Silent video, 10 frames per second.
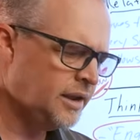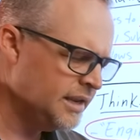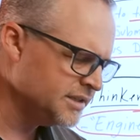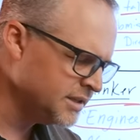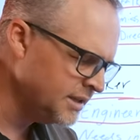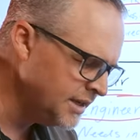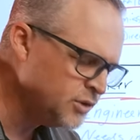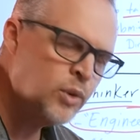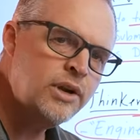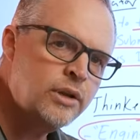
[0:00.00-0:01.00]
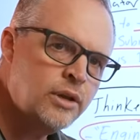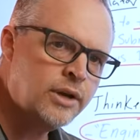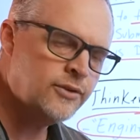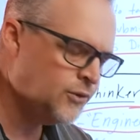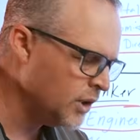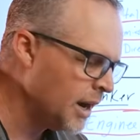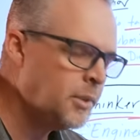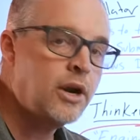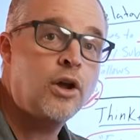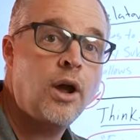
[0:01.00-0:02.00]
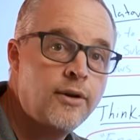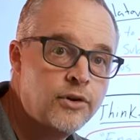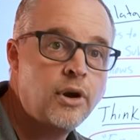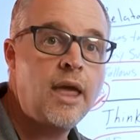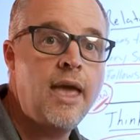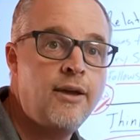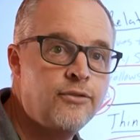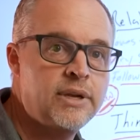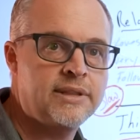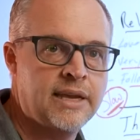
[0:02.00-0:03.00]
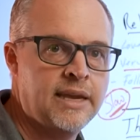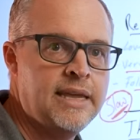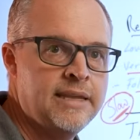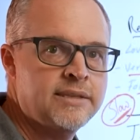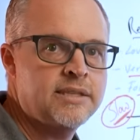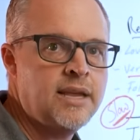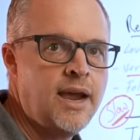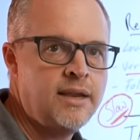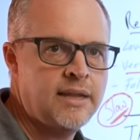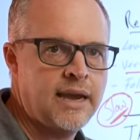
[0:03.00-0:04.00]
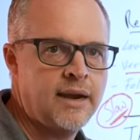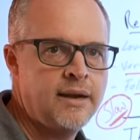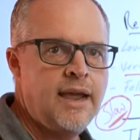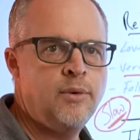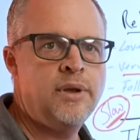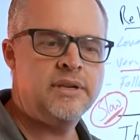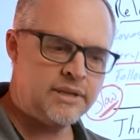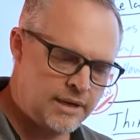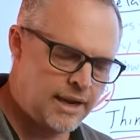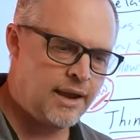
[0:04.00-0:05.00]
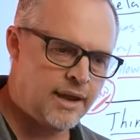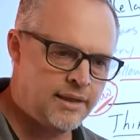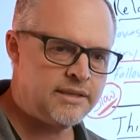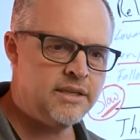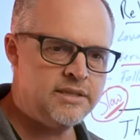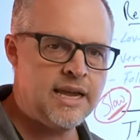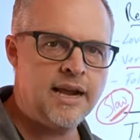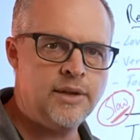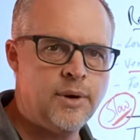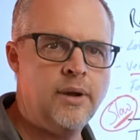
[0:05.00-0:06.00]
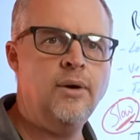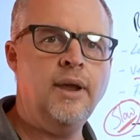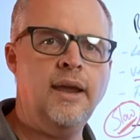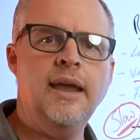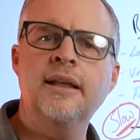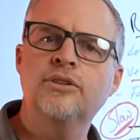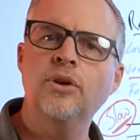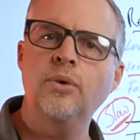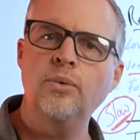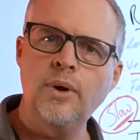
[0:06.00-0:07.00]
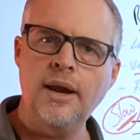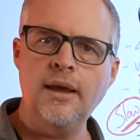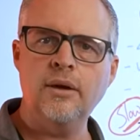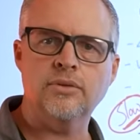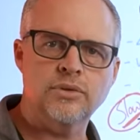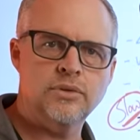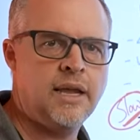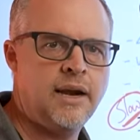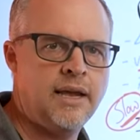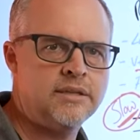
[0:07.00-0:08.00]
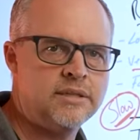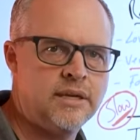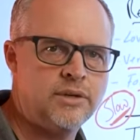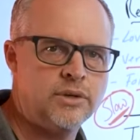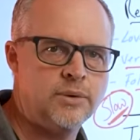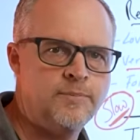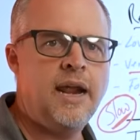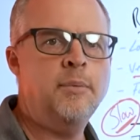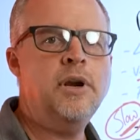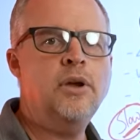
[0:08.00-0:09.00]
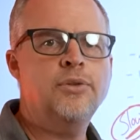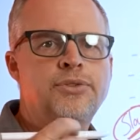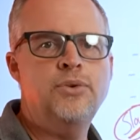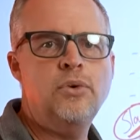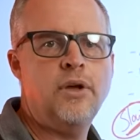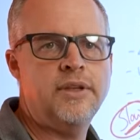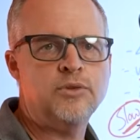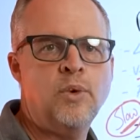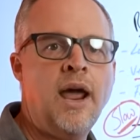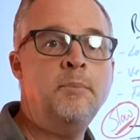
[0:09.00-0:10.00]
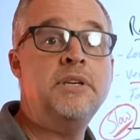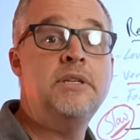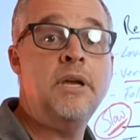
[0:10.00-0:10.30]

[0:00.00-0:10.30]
is this what you're looking for? And I'm going to cover everything inside of that. And when they say, yeah, that's exactly what, okay, and so what else can I send you? And I'm going to go through all this. When I'm